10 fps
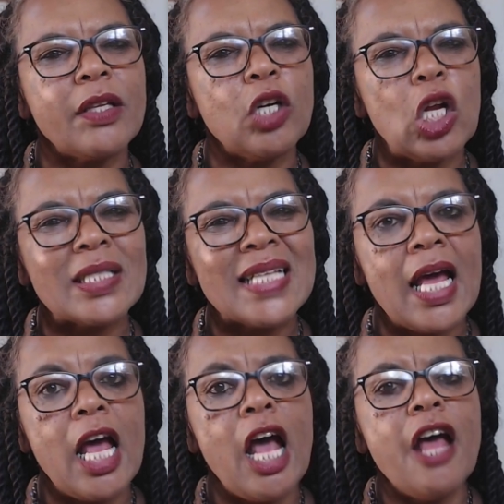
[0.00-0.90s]
the class?
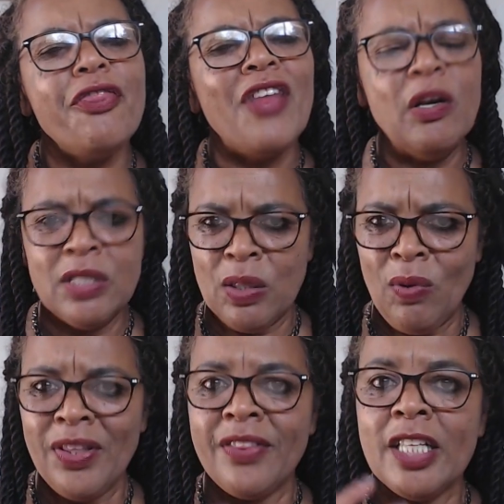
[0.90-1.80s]
Those are
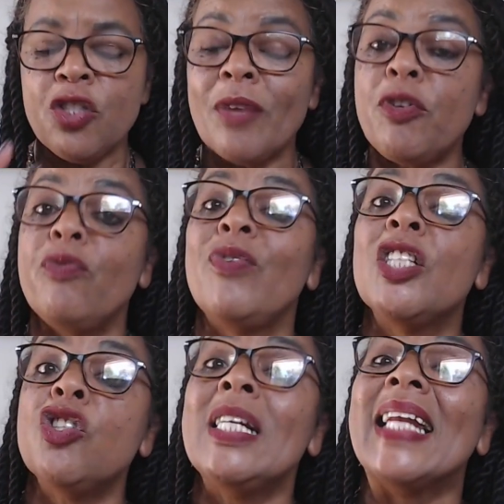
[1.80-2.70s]
all the things you have to
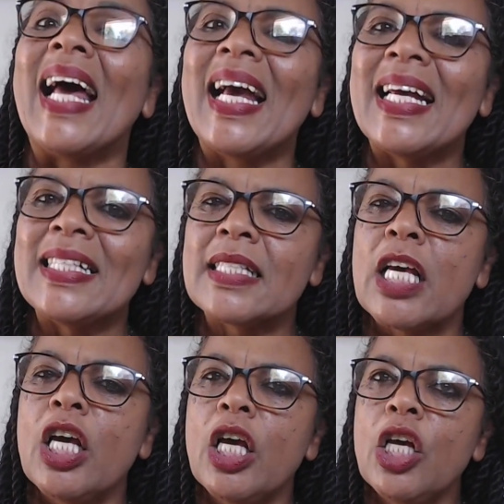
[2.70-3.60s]
visualize.
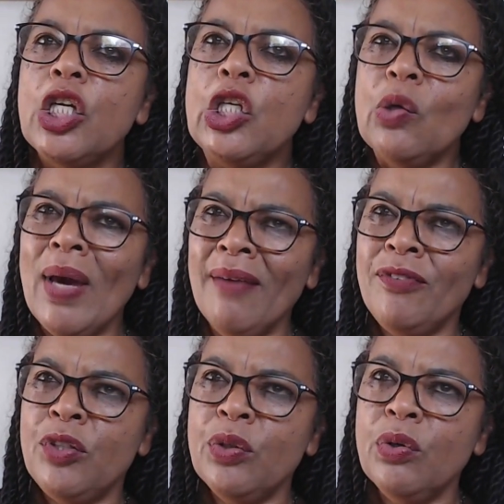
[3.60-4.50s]
You have
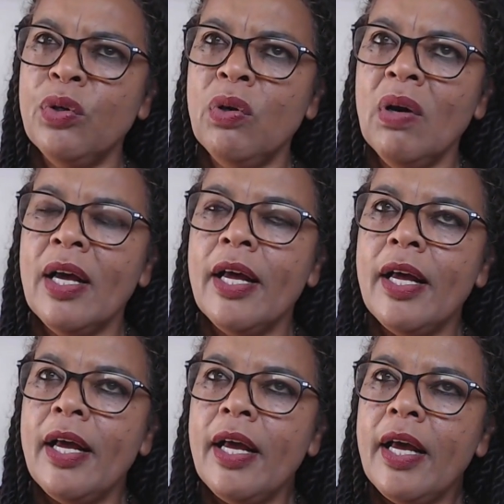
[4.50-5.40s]
to
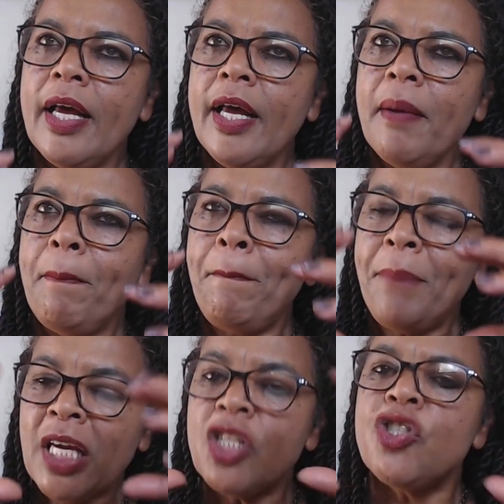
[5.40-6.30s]

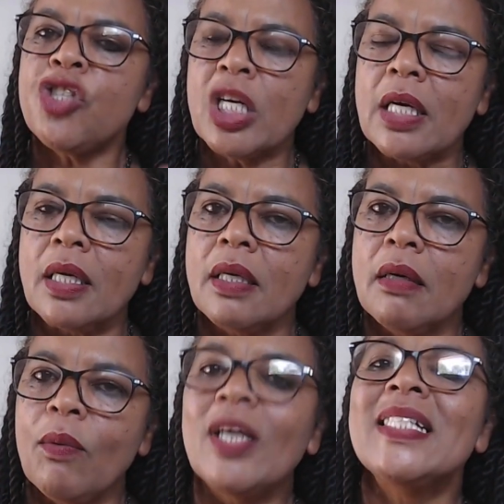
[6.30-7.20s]
picture
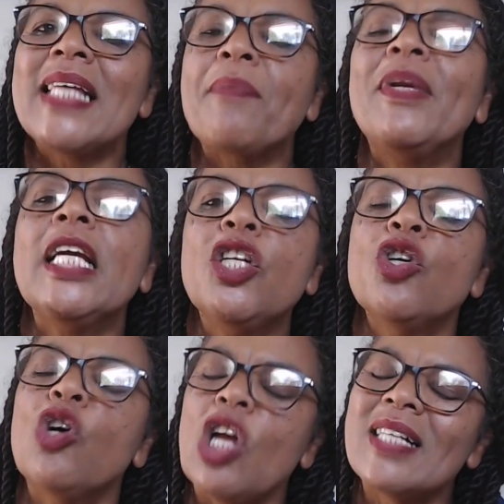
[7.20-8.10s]
what is happening in your
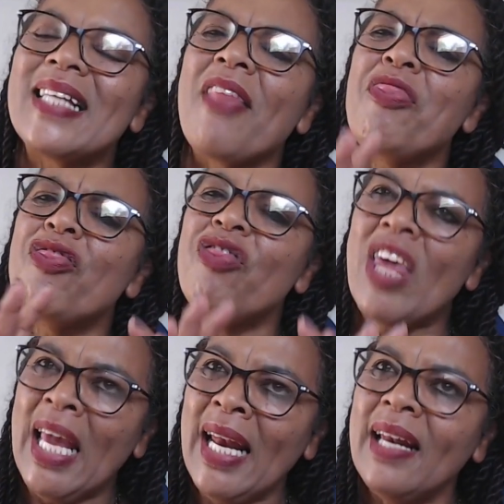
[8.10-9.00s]
class and
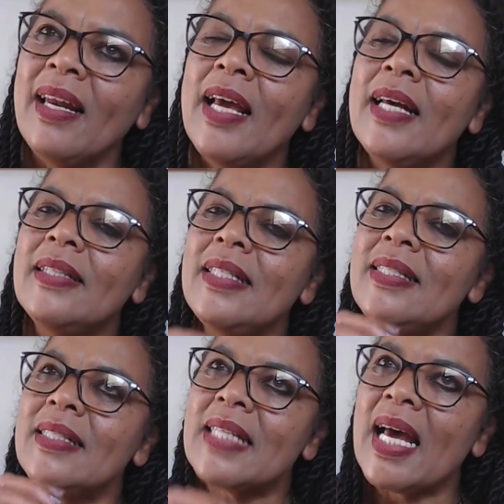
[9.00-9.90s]
then
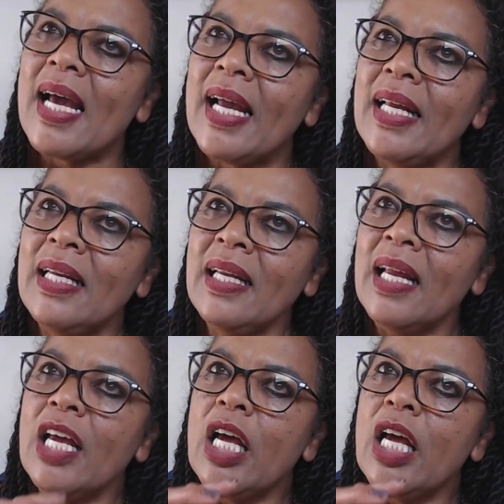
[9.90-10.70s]
design